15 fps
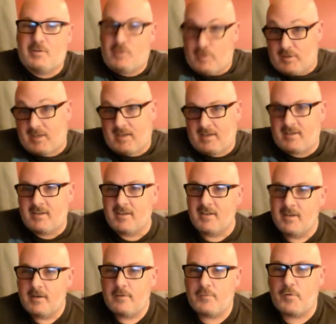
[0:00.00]
and start
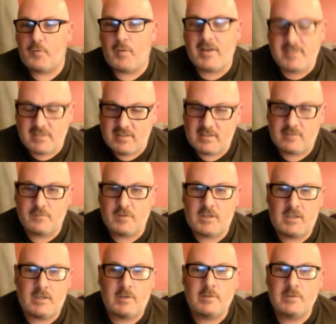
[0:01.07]
looking for
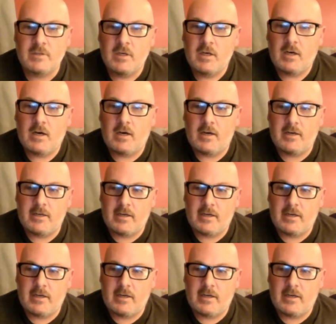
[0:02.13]
wrestling videos.